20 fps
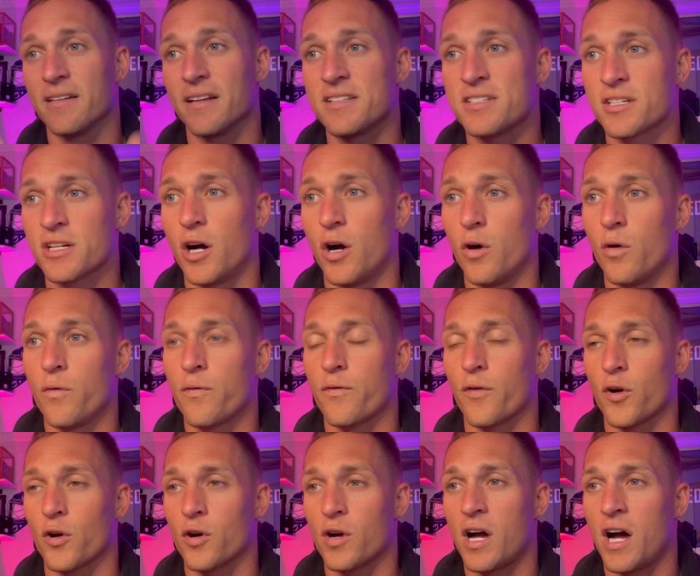Let's go
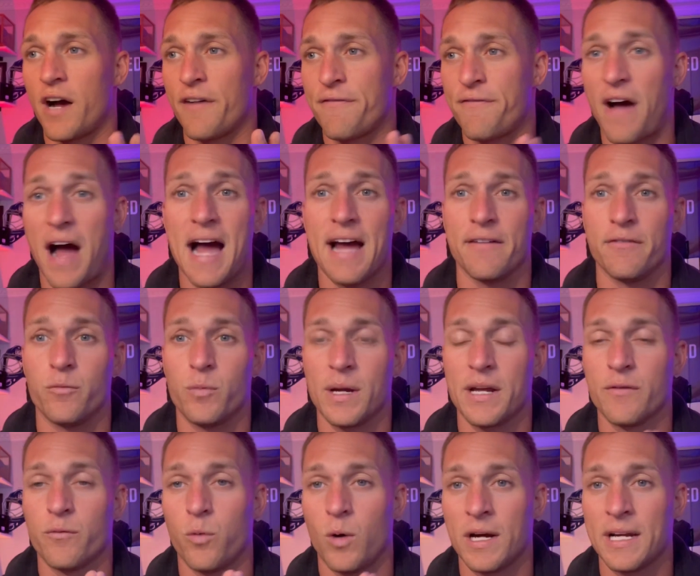for five. We
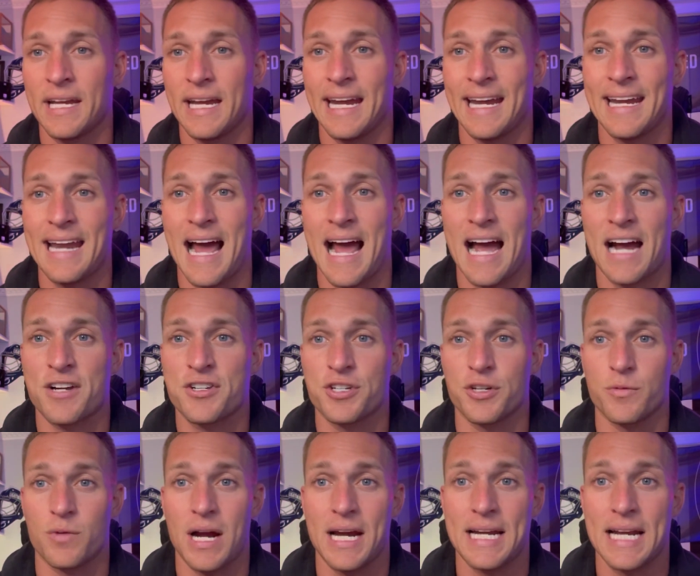have one in
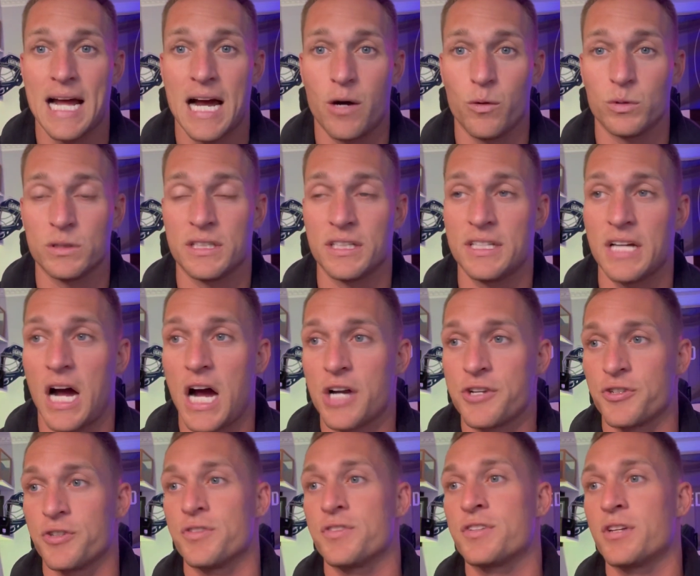action right now with the Dodgers.